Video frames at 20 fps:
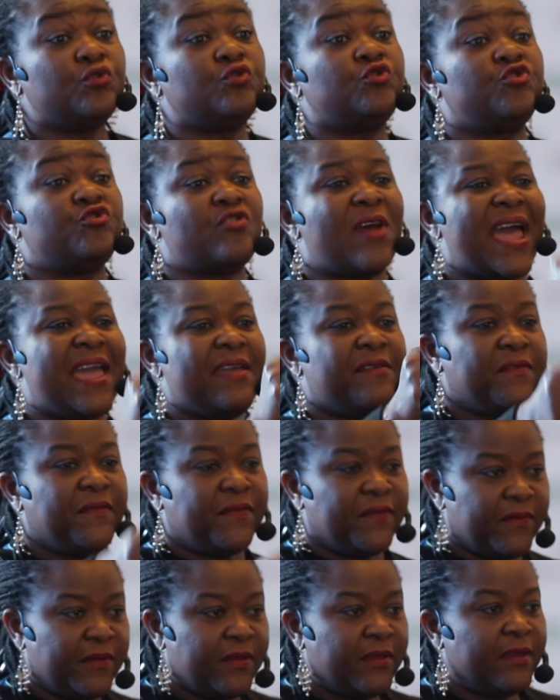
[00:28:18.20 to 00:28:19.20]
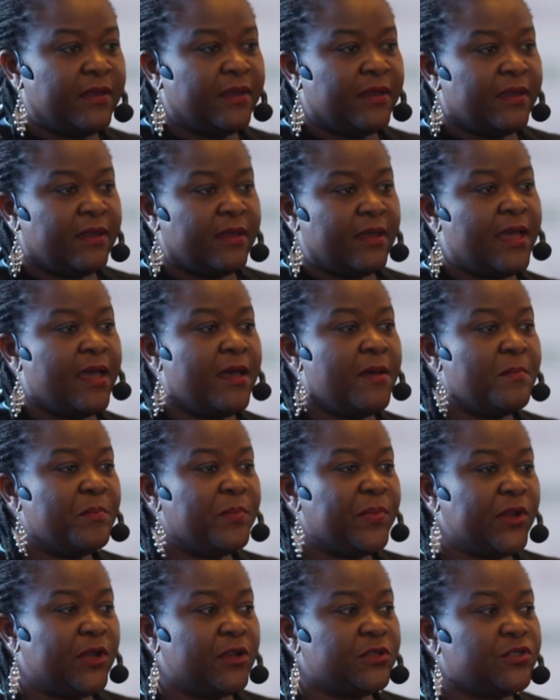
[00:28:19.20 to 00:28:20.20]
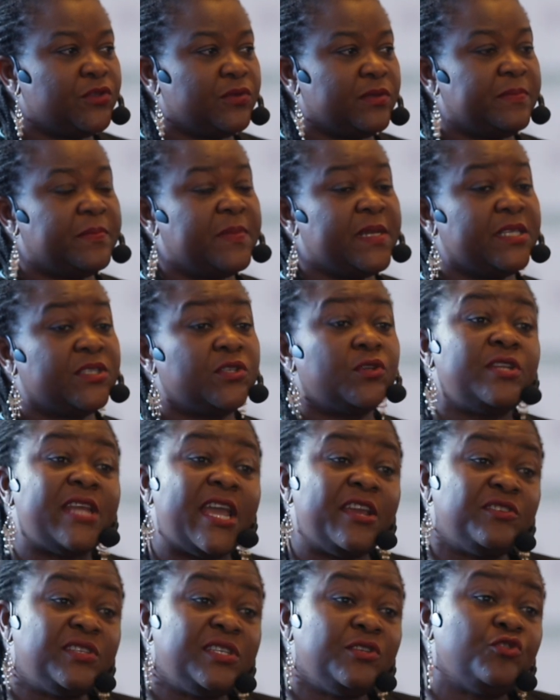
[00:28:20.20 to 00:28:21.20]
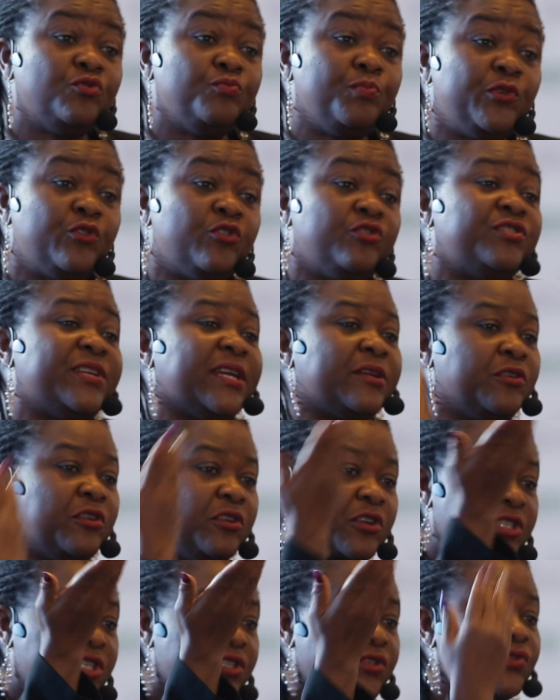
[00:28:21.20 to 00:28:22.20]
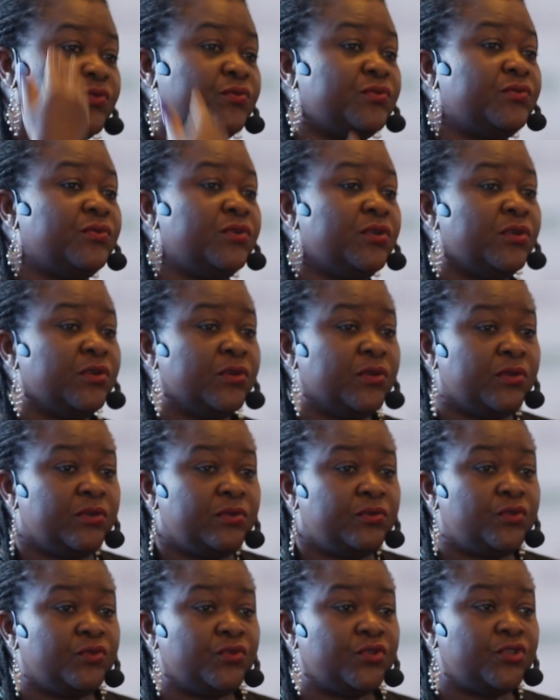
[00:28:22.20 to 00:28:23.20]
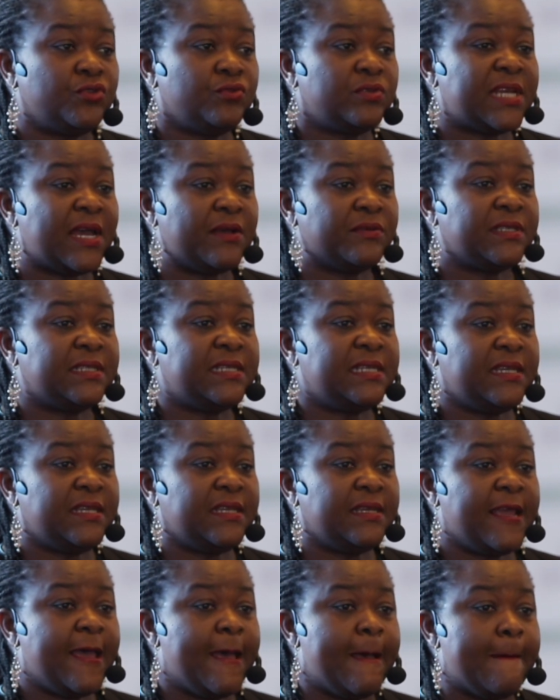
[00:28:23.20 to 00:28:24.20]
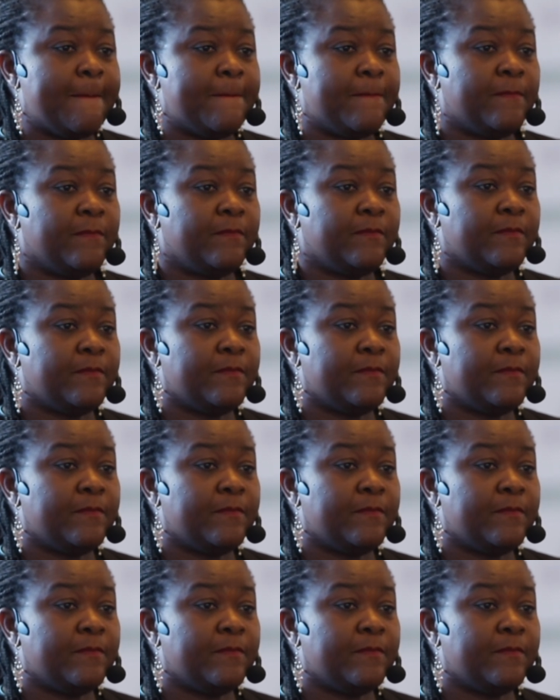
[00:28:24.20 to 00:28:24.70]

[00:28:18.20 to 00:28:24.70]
to drive blood to the place. So they're using drone technology to shoot out the